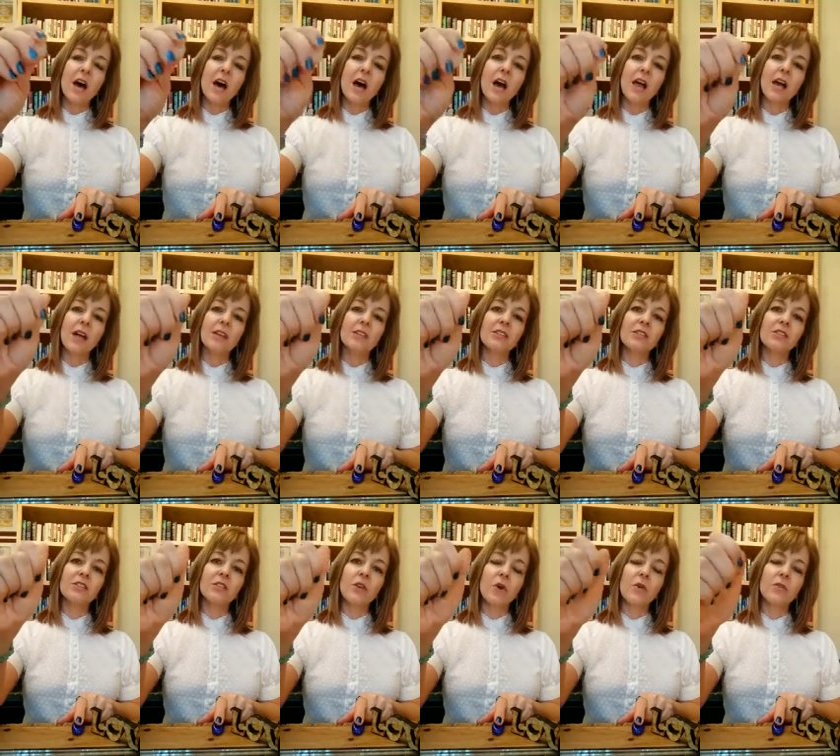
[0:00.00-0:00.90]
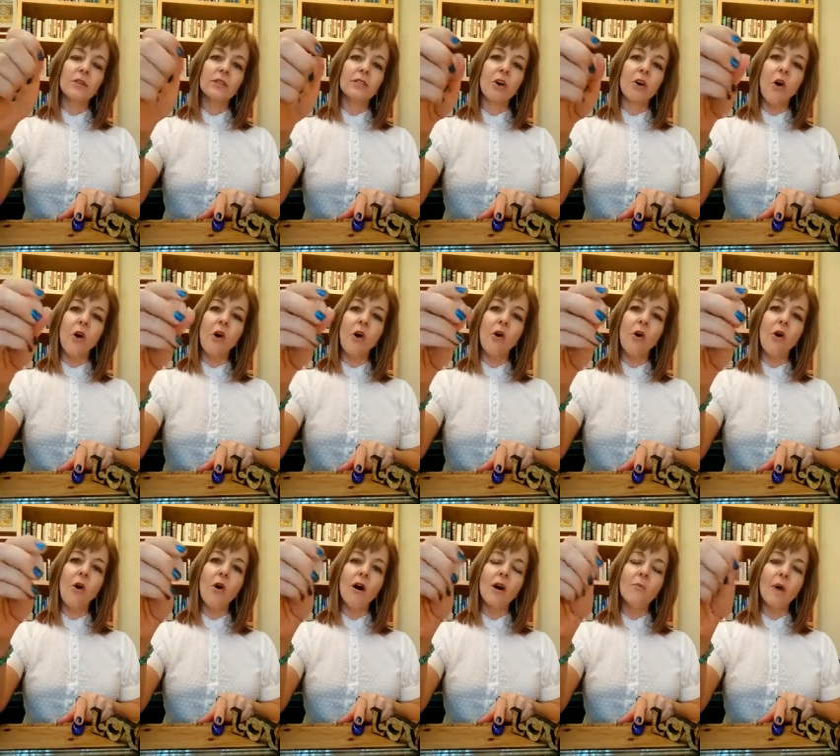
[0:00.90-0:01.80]
a stone that's
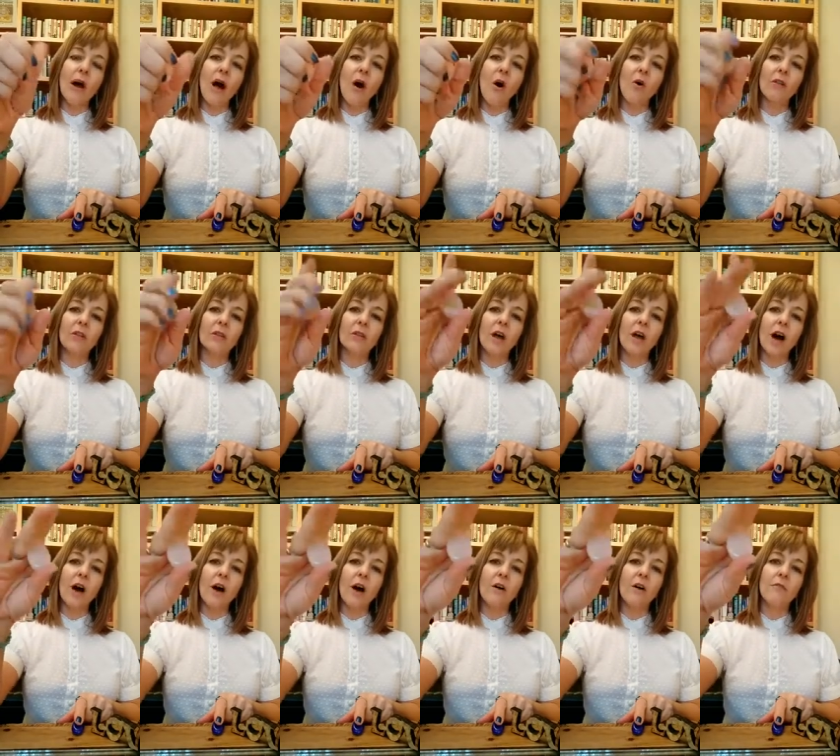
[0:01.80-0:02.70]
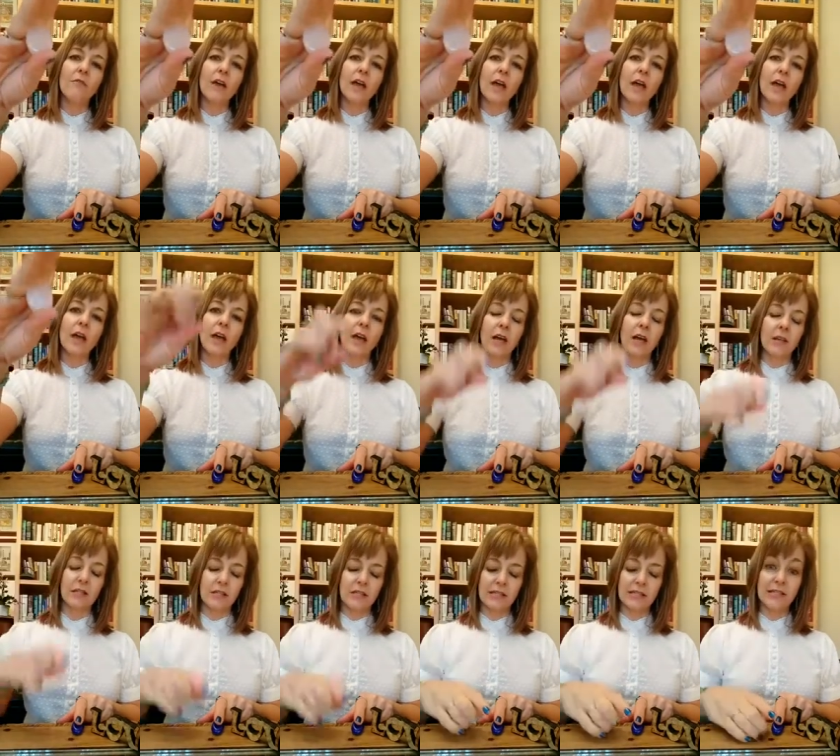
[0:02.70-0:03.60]
all about love
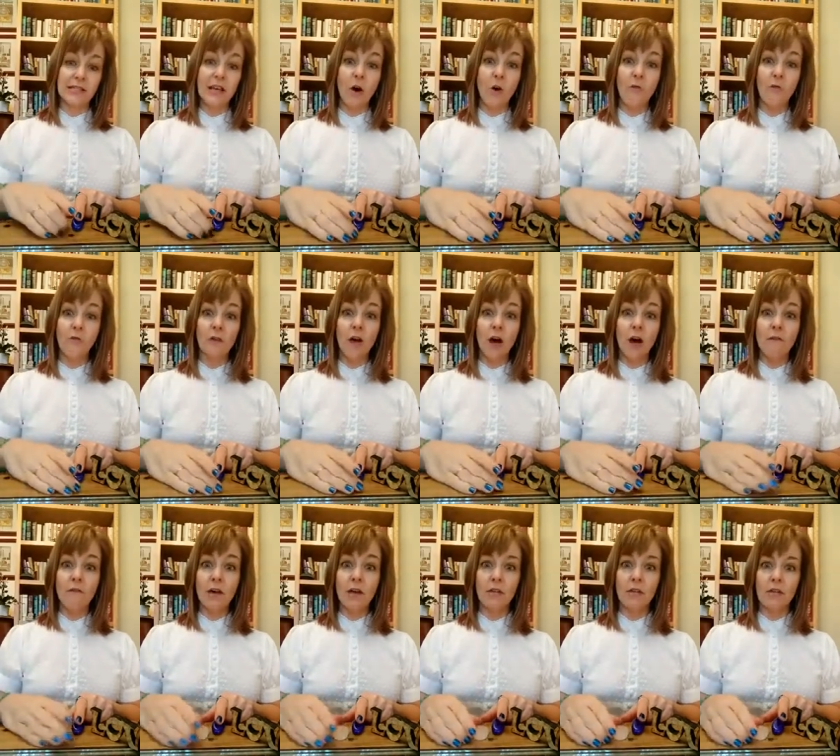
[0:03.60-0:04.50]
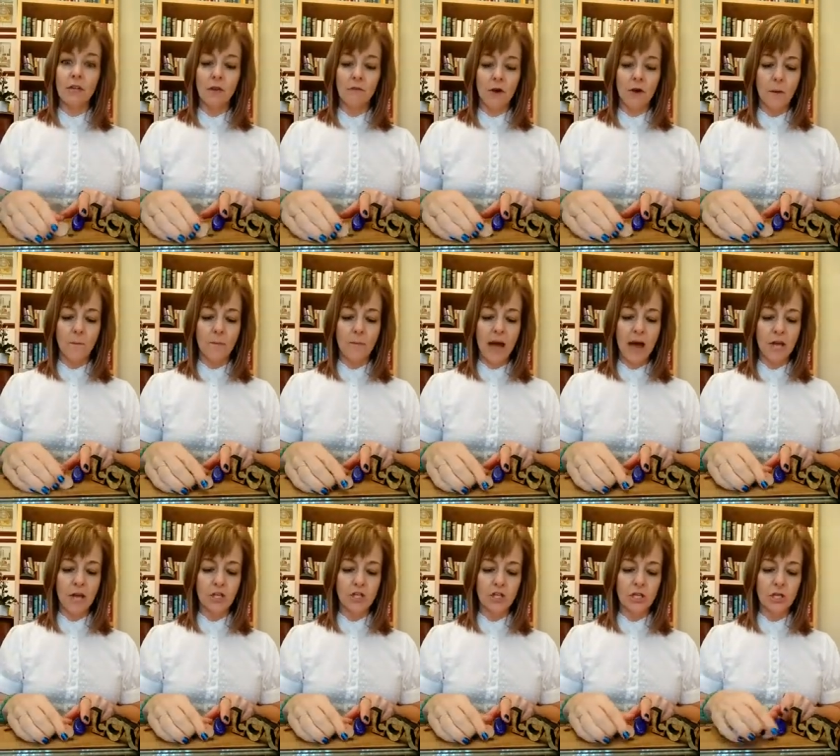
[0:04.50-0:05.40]
and self-love and
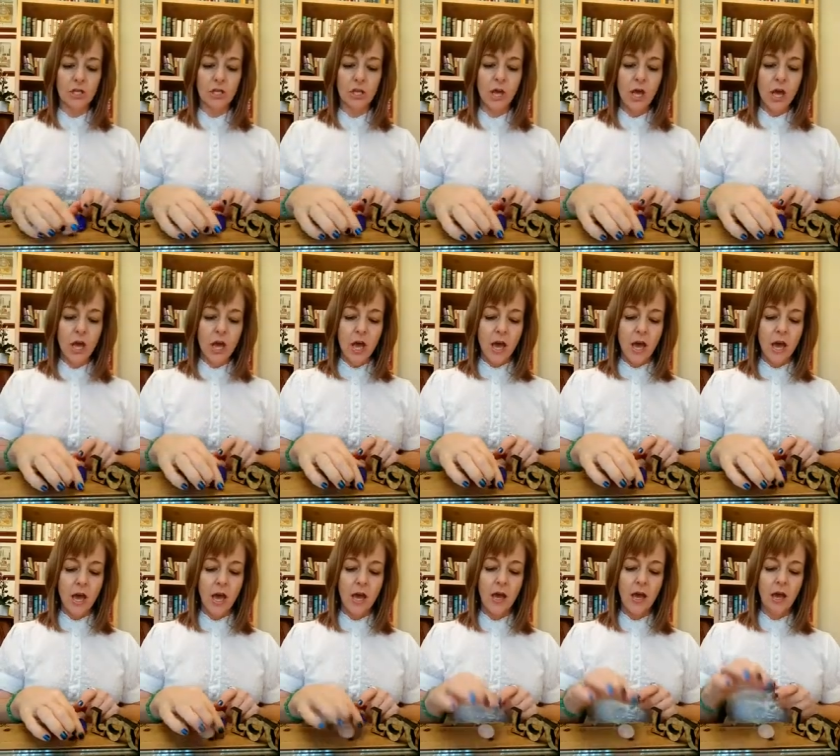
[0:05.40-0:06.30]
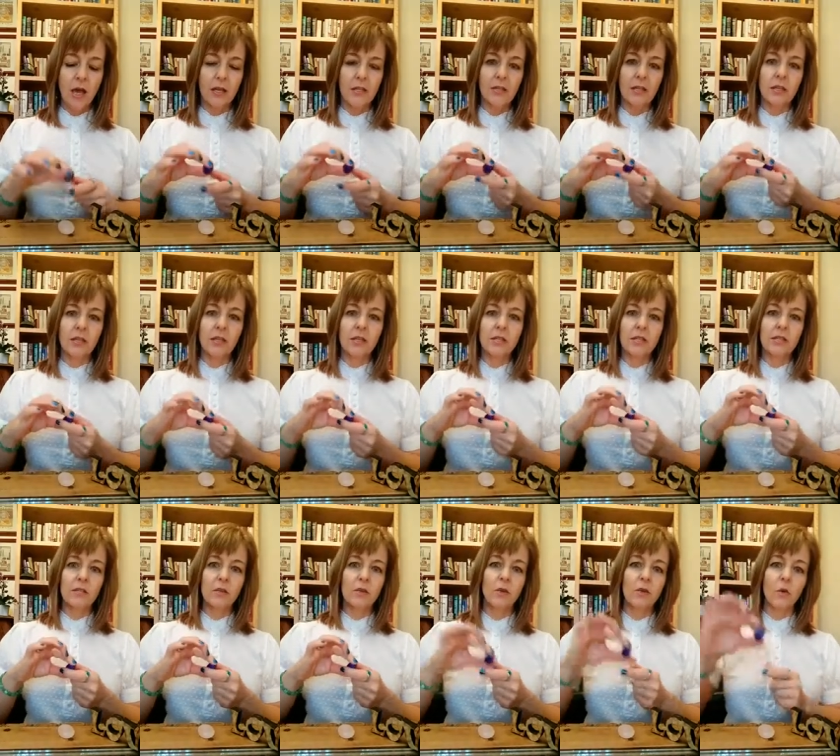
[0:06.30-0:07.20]
self-compassion. And
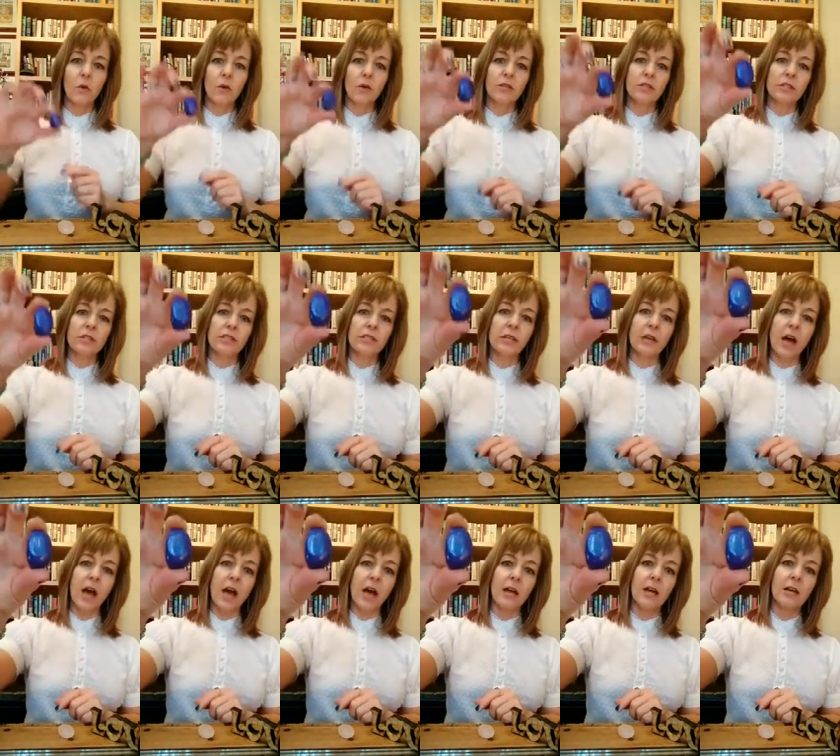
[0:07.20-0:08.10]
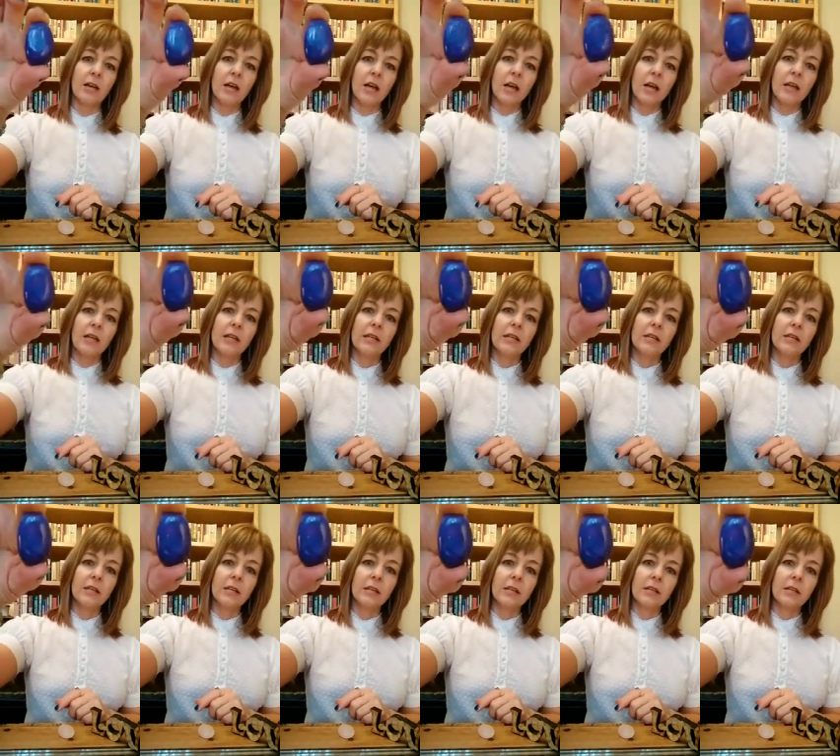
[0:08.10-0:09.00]
this gorgeous guy,
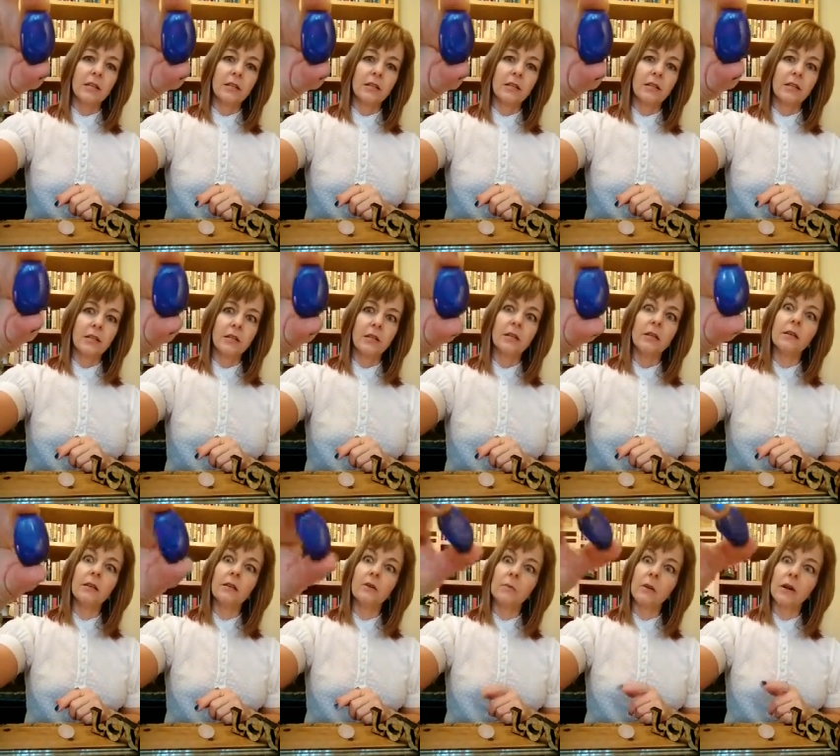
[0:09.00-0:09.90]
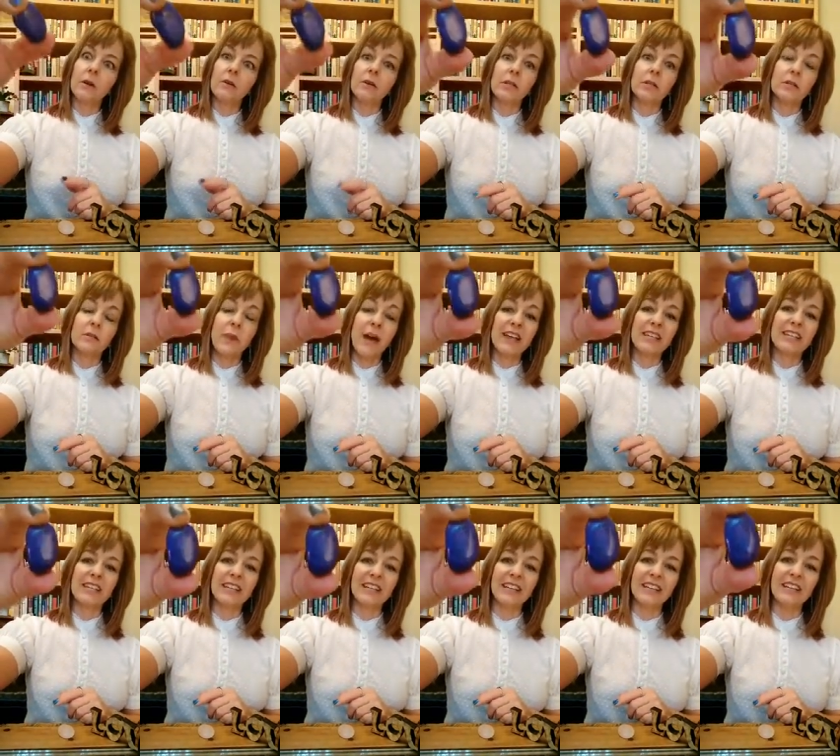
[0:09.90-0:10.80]
he apparently it's
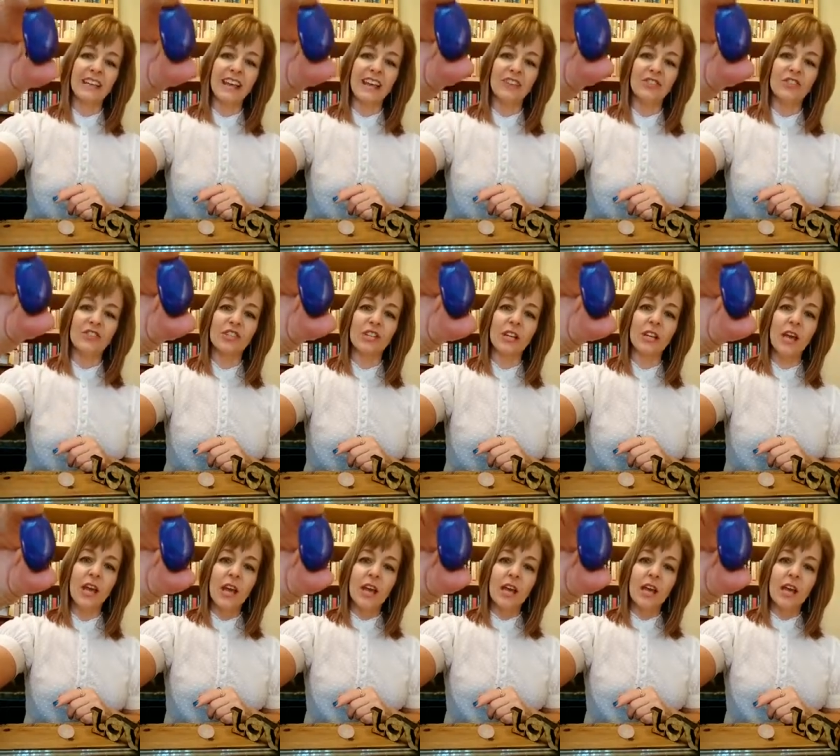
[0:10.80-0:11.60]
masculine energy,